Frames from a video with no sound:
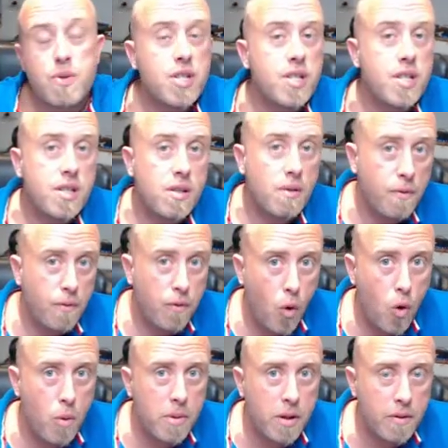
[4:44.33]
which is the
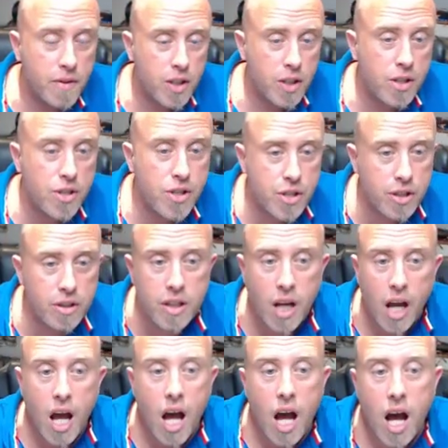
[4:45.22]
former
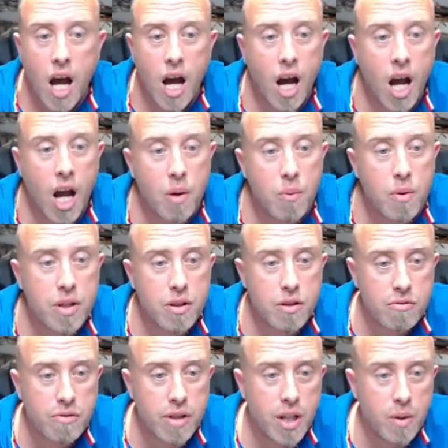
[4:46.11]
version, I would
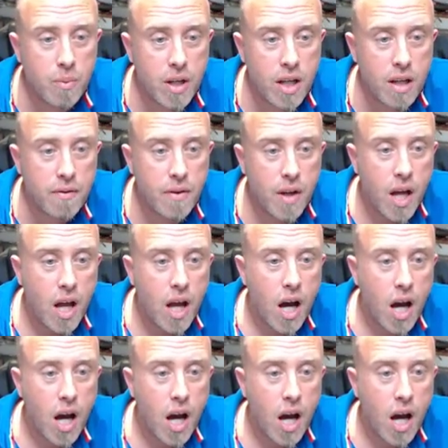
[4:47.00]
agree with.